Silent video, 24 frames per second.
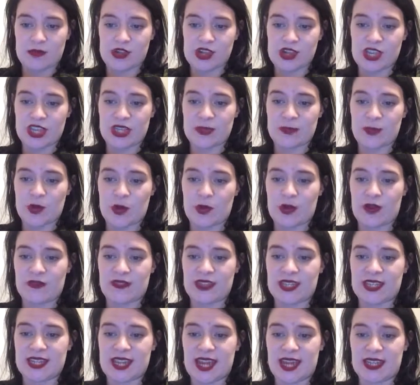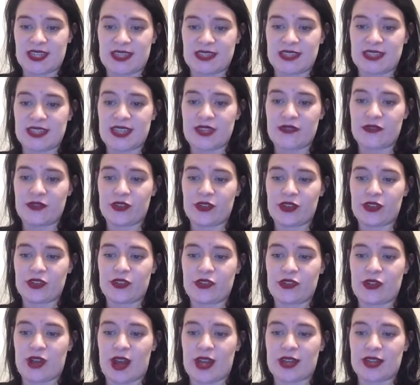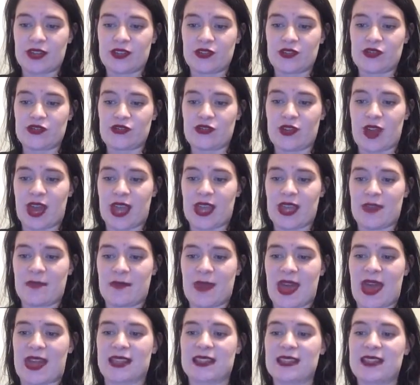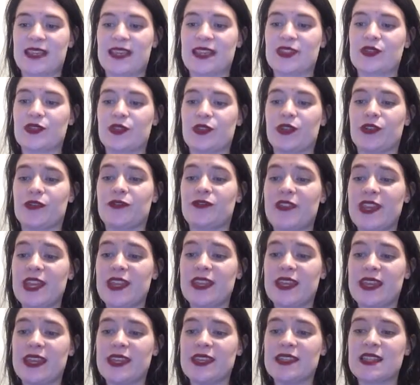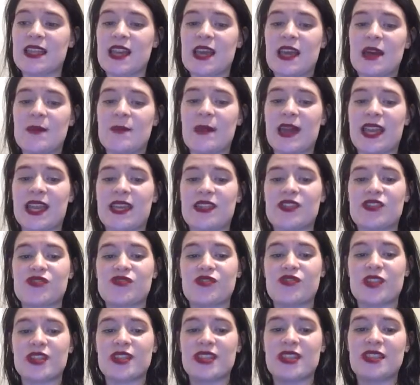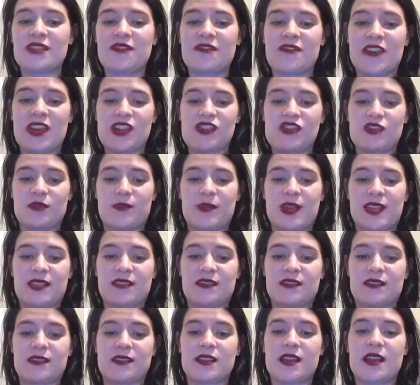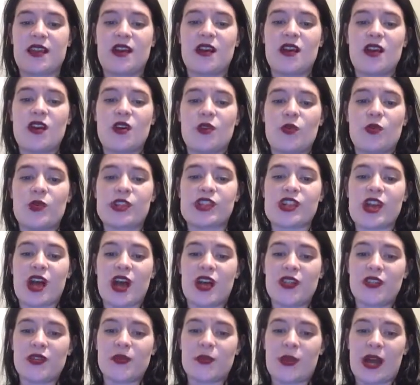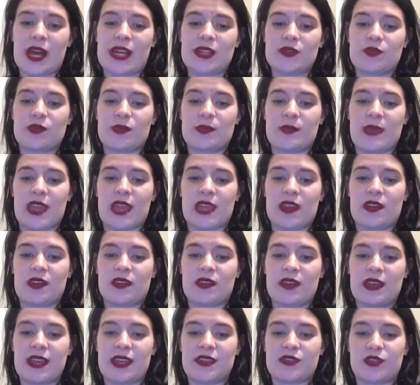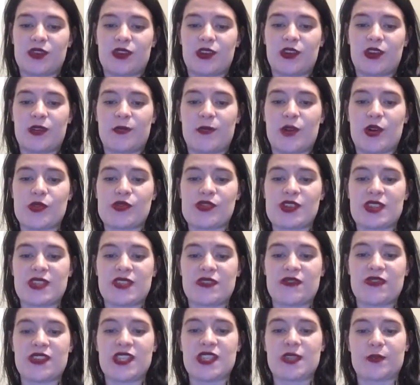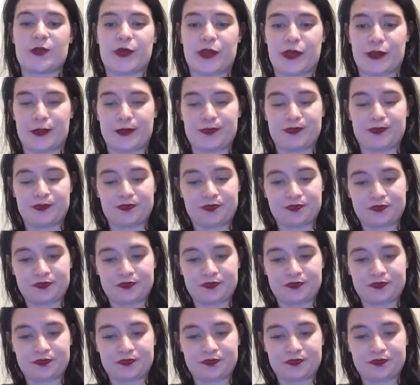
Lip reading: She spoke of the tendency for the neurotic to try and mask his or her feelings by constricting the facial muscles, which otherwise would make his or her emotions visible.